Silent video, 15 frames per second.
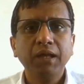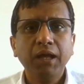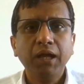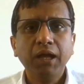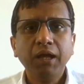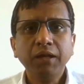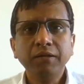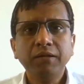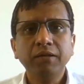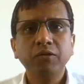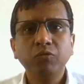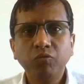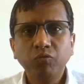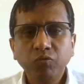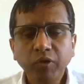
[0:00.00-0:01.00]

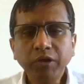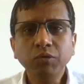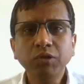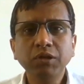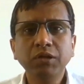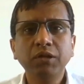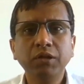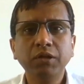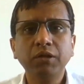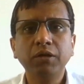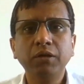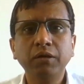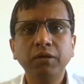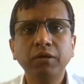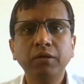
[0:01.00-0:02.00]
And when we
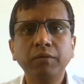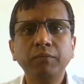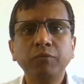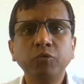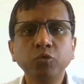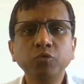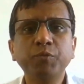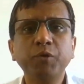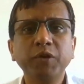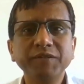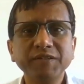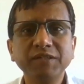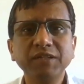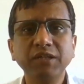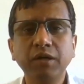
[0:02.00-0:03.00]
do
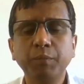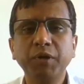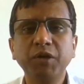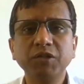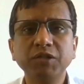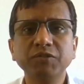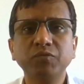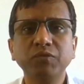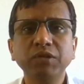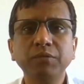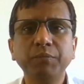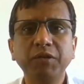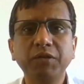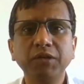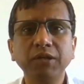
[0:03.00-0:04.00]
processing operations
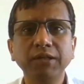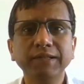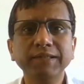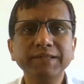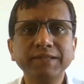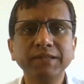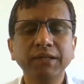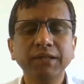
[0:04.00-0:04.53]
with materials,